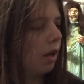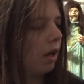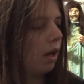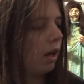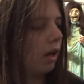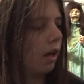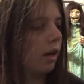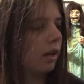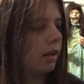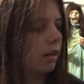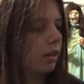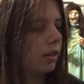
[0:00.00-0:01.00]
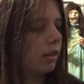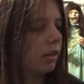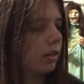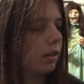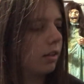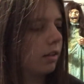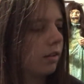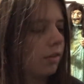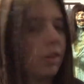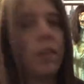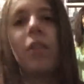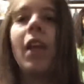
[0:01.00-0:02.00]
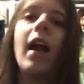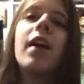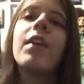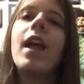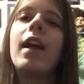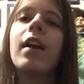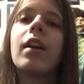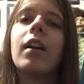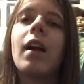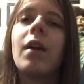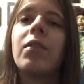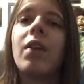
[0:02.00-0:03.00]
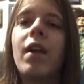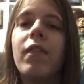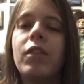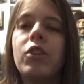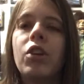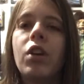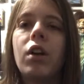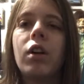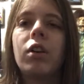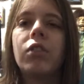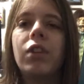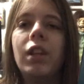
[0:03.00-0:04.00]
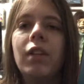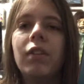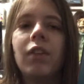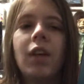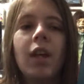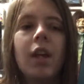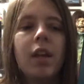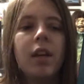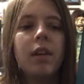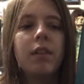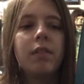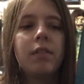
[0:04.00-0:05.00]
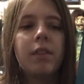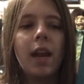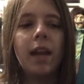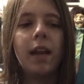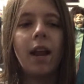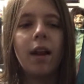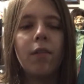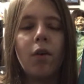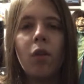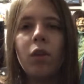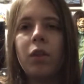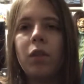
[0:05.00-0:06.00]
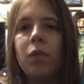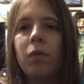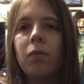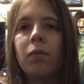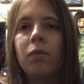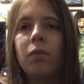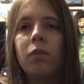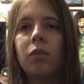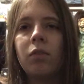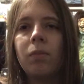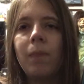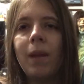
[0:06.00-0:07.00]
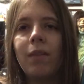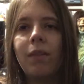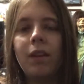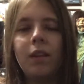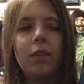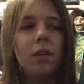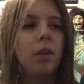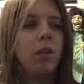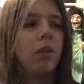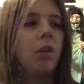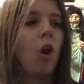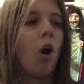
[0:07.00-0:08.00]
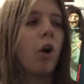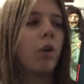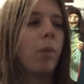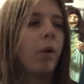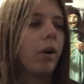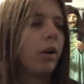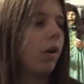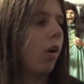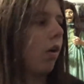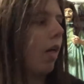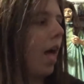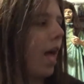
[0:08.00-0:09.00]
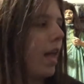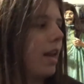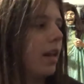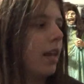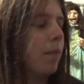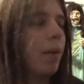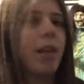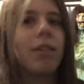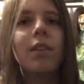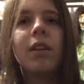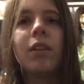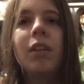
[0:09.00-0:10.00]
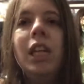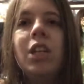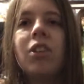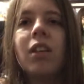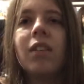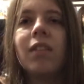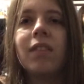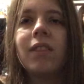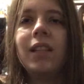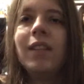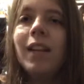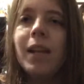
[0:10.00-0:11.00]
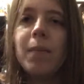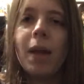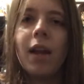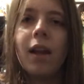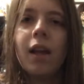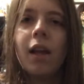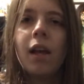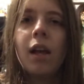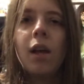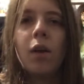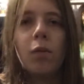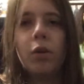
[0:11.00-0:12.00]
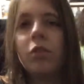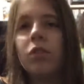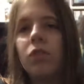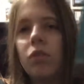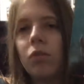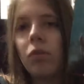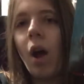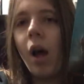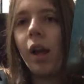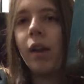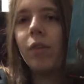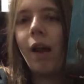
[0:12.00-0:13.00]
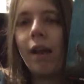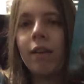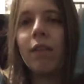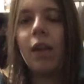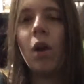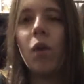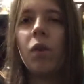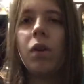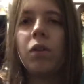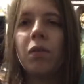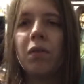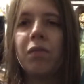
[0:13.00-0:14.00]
there's, like, this caretaker outside of a church. He's taking care of all, like, just basically, like, the yard work and all that. And he basically unleashes this, like, demon, which is Rawhead Rex. They go into it